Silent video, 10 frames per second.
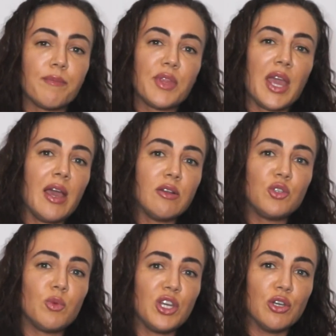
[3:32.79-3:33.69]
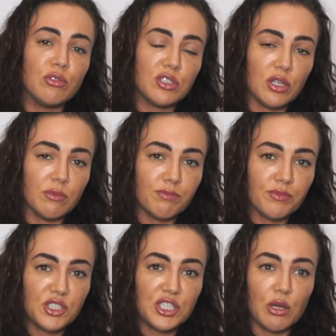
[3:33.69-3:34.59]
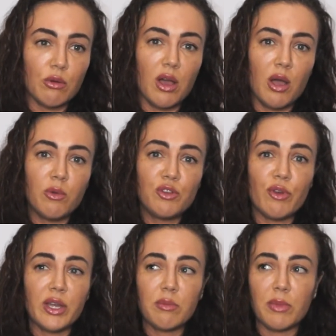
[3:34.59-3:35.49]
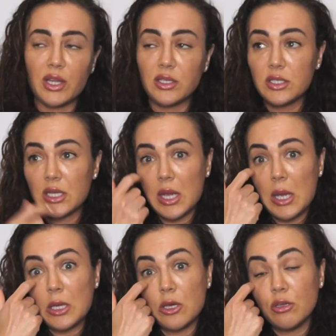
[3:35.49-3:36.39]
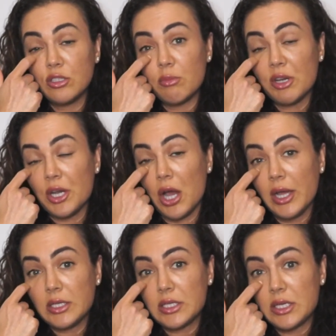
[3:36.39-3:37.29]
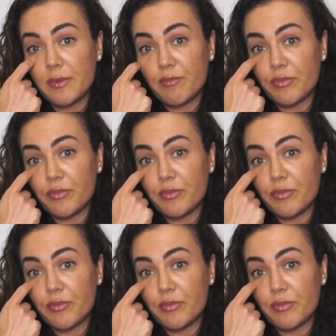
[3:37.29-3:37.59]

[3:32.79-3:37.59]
How do we use them? So I would recommend you use them at night,